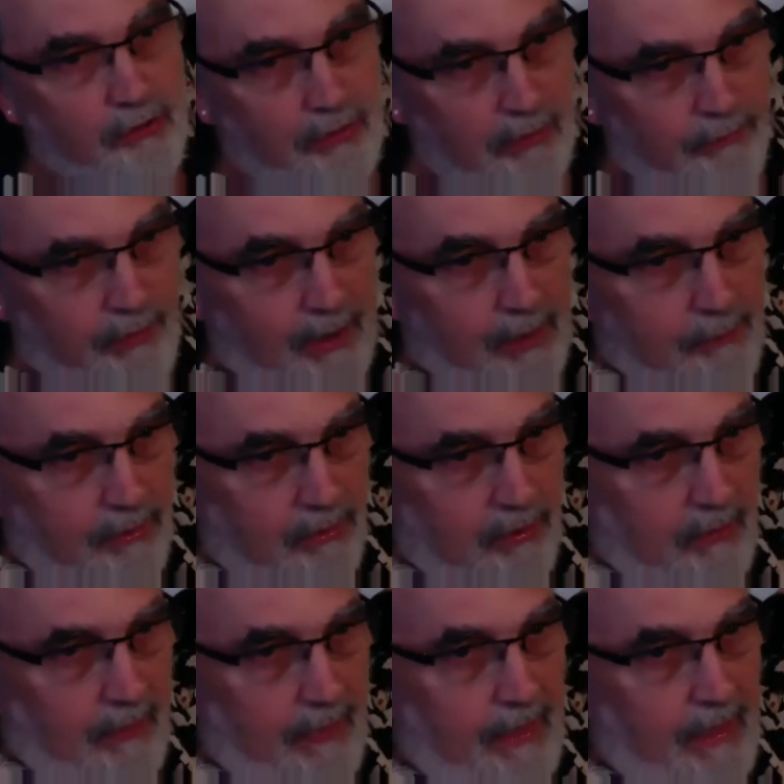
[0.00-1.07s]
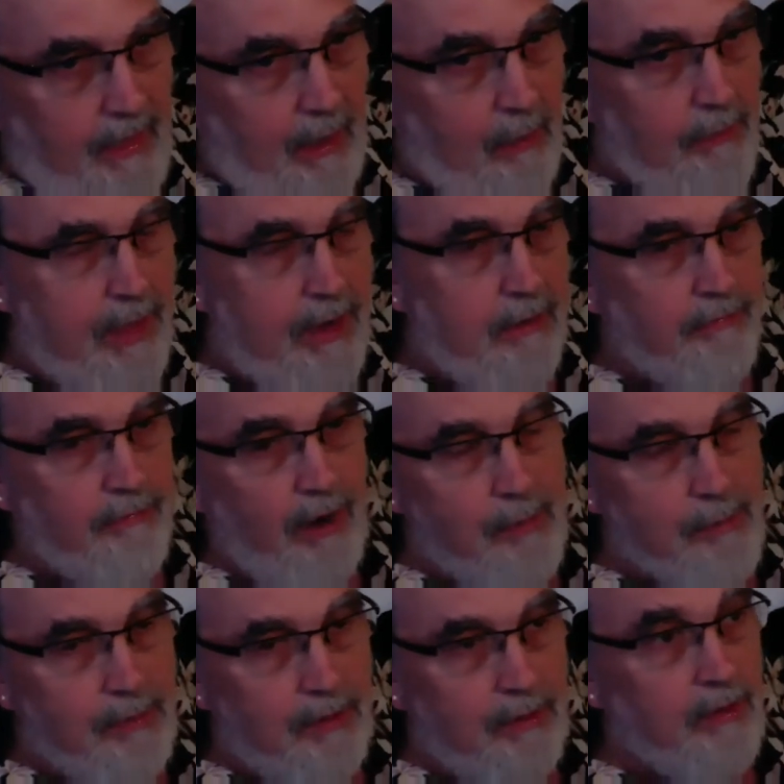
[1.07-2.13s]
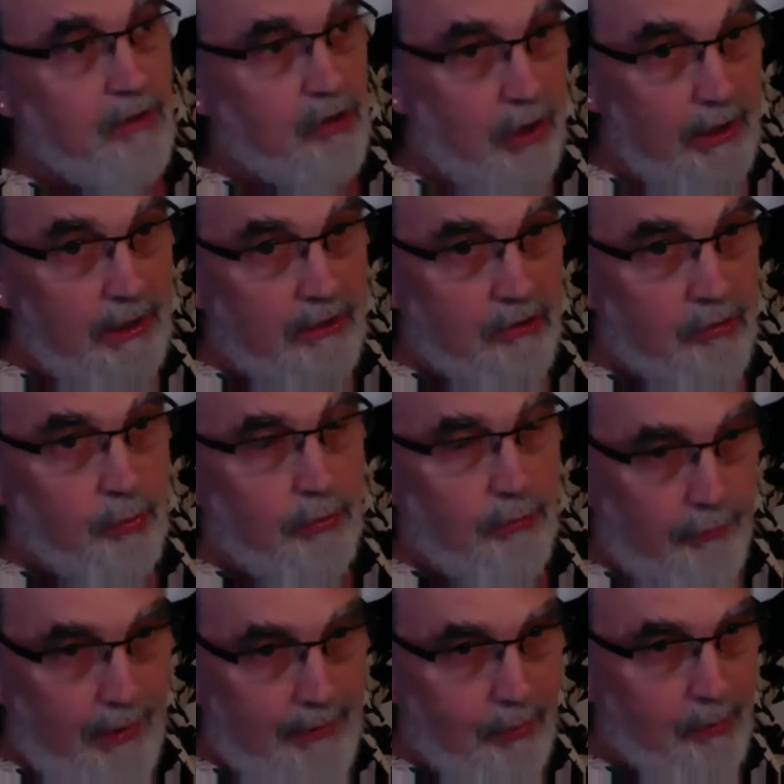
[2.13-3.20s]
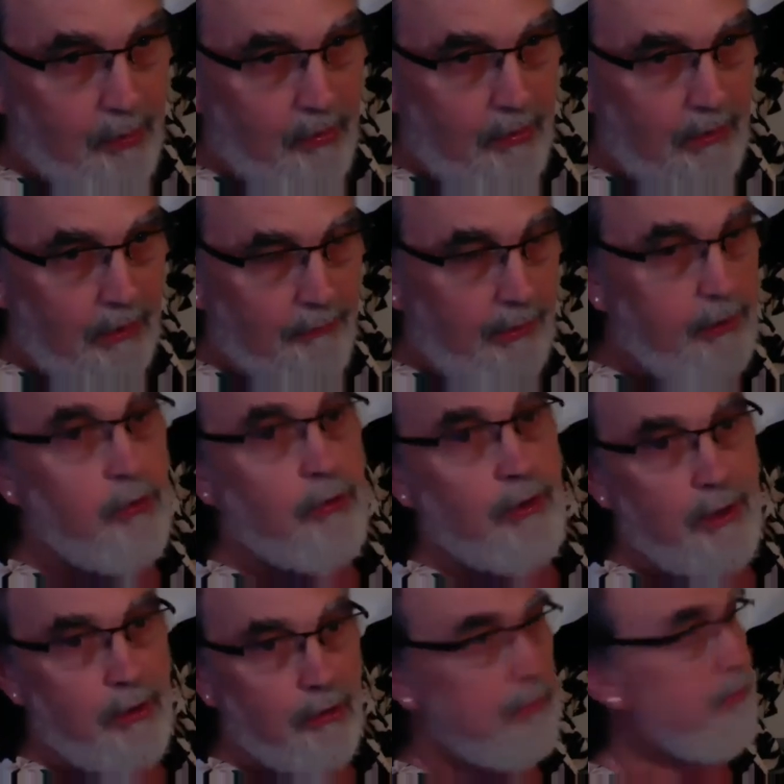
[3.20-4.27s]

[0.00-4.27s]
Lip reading: the environment. When that environment change was favorable, if I couldn't hear the